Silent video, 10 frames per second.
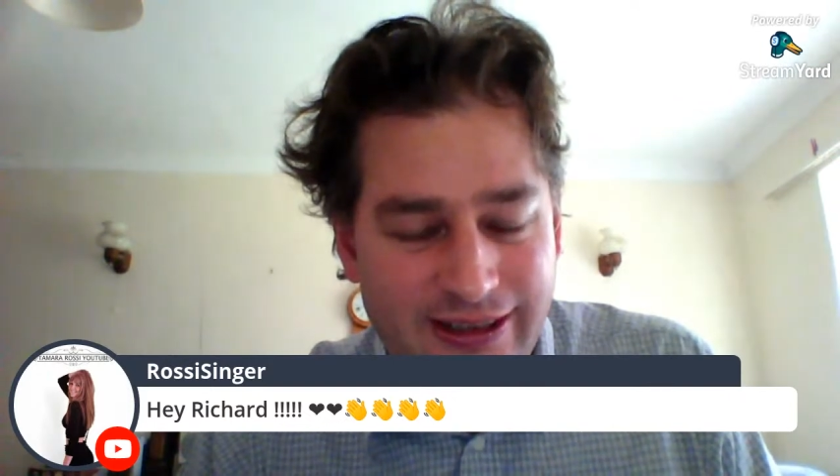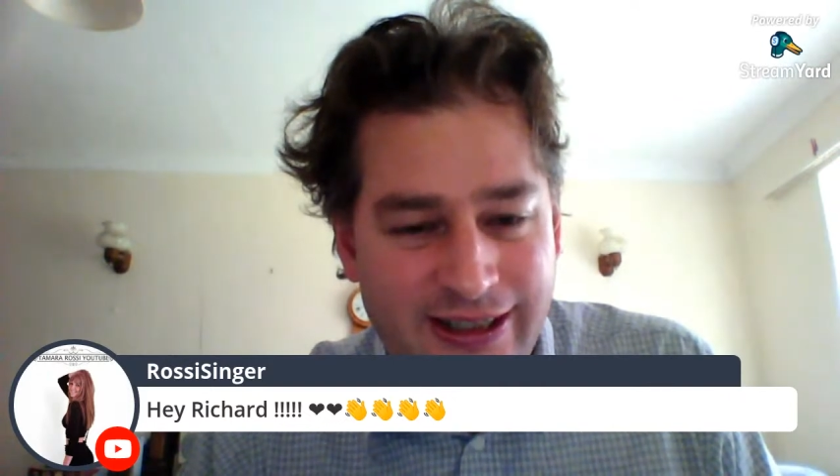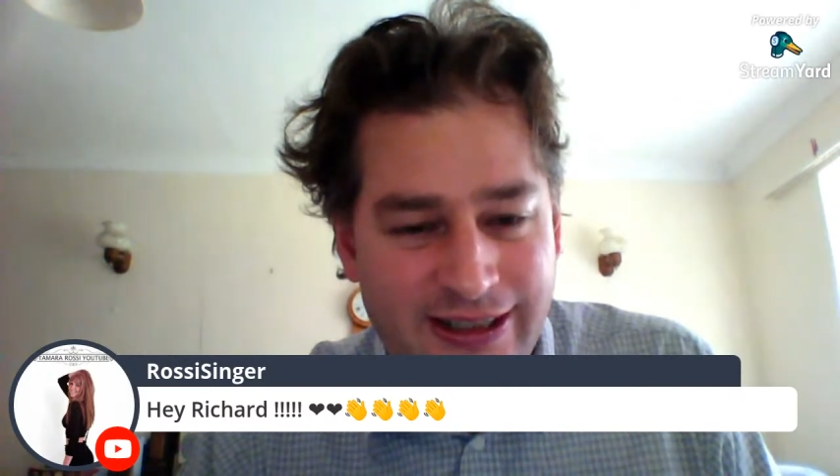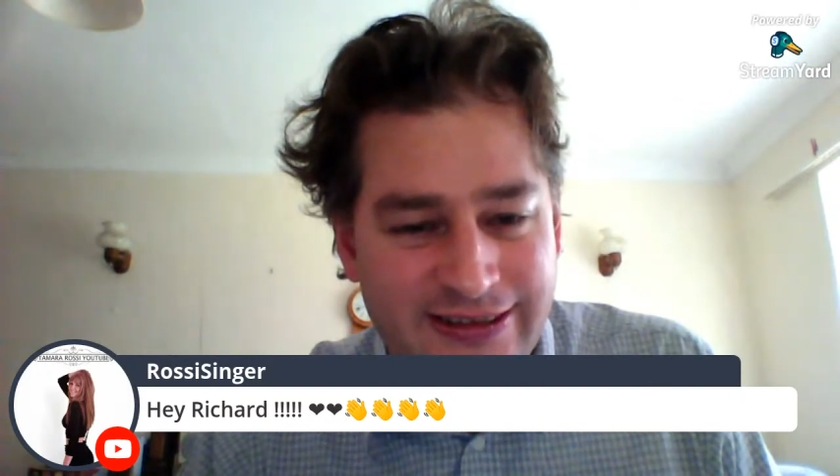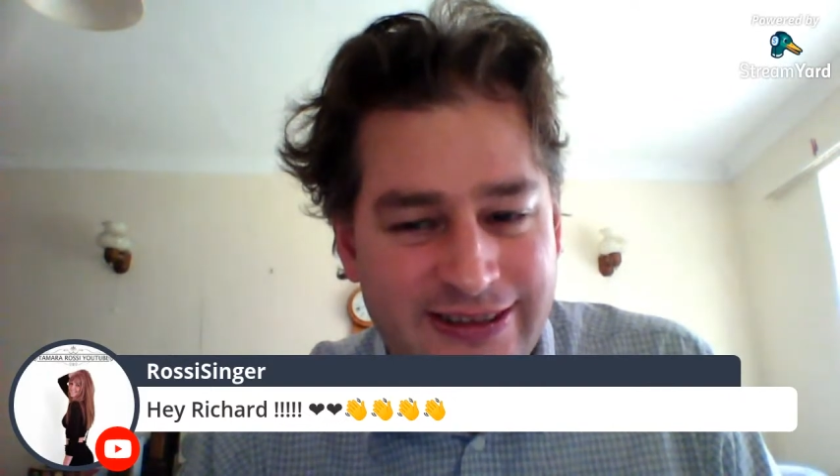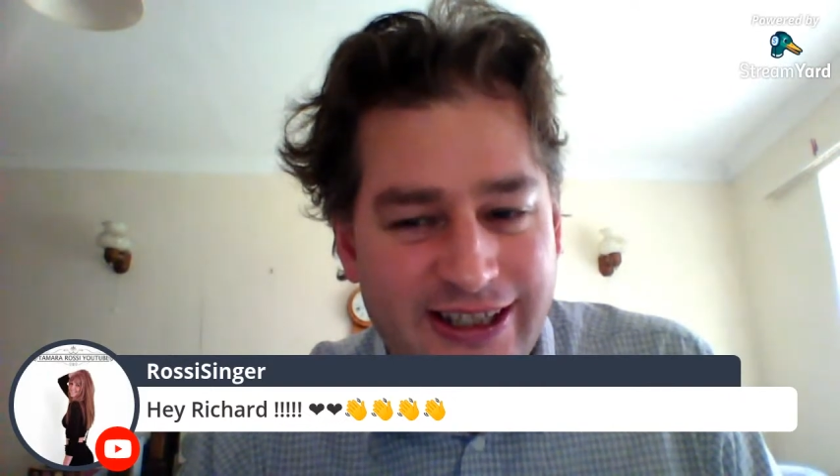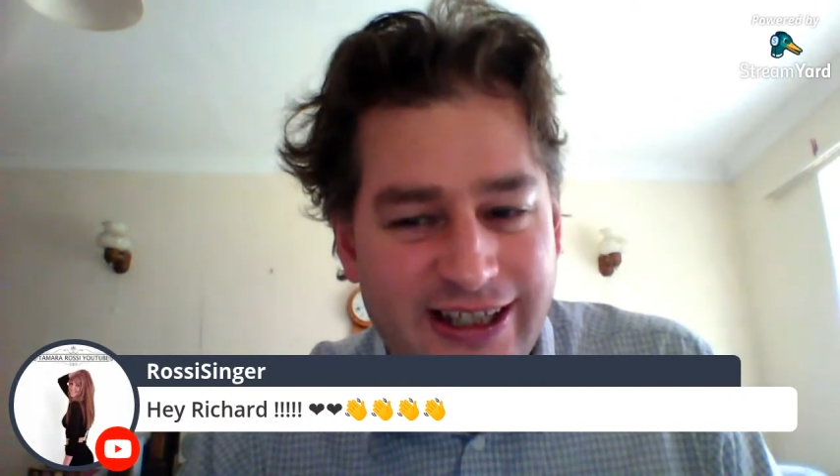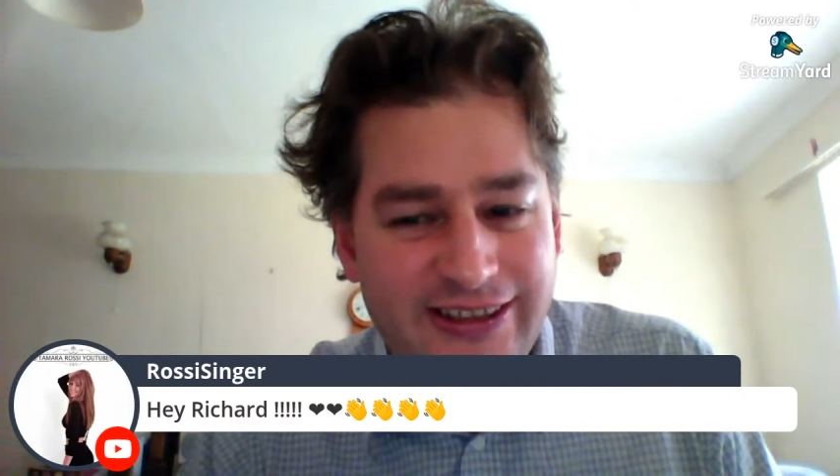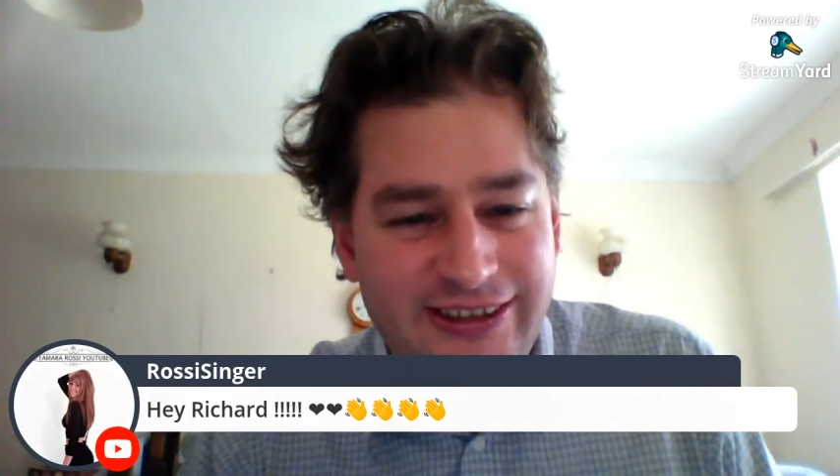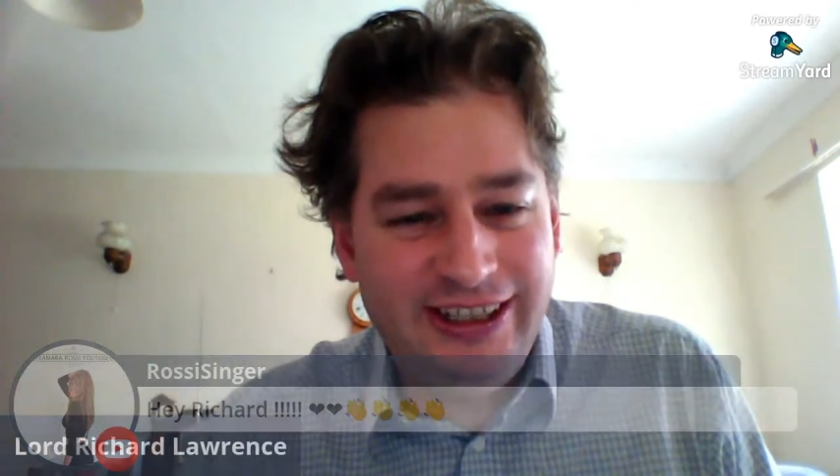And
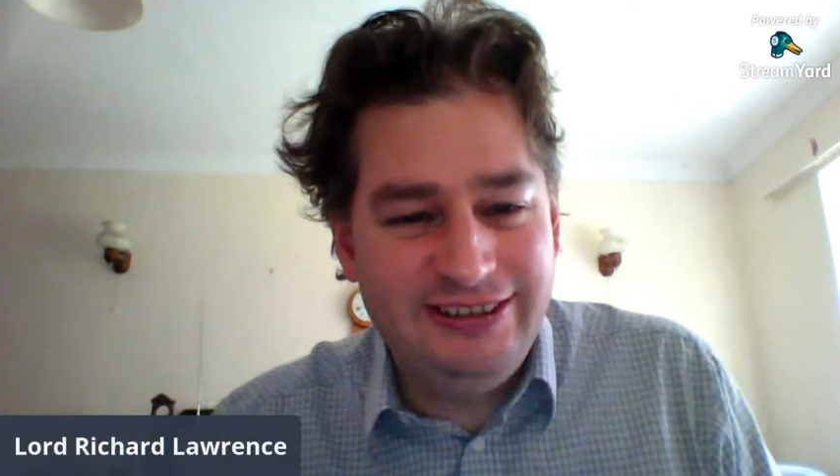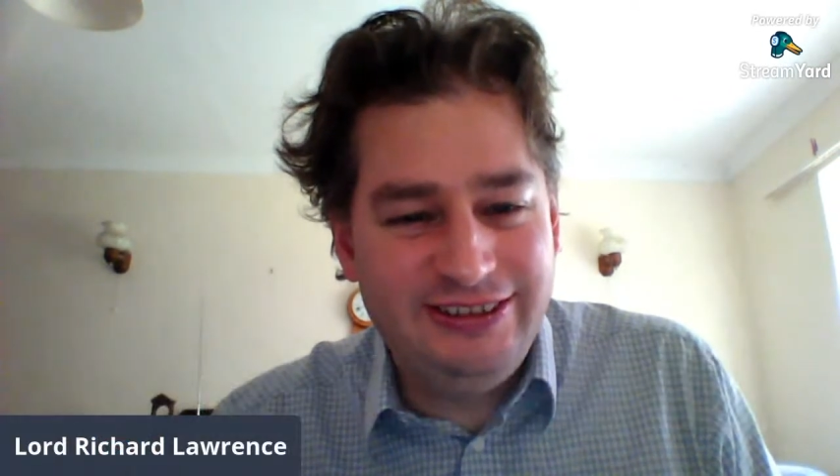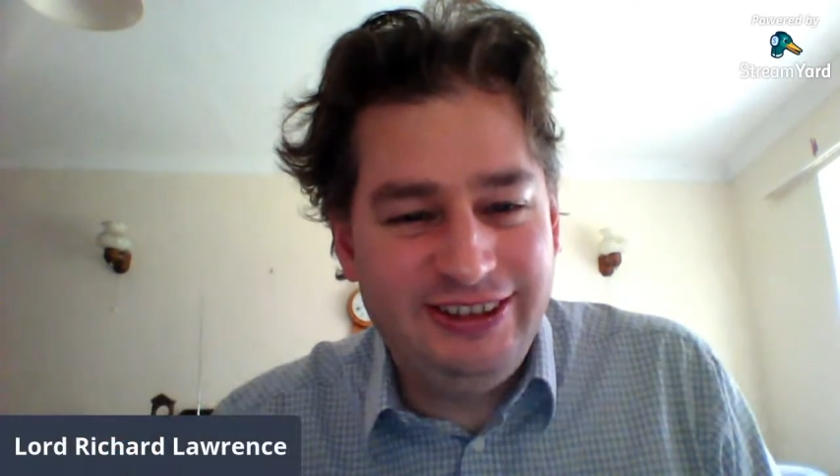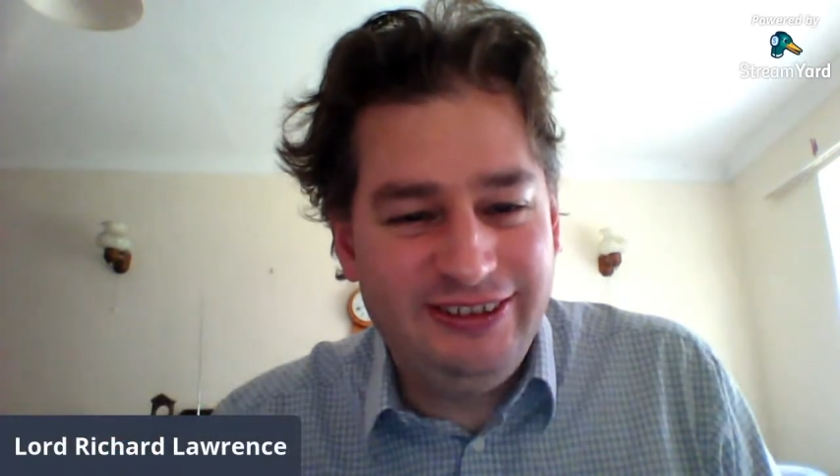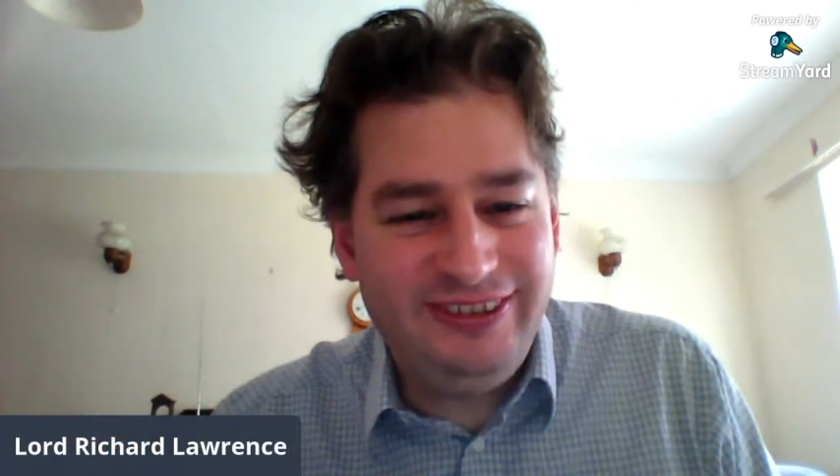don't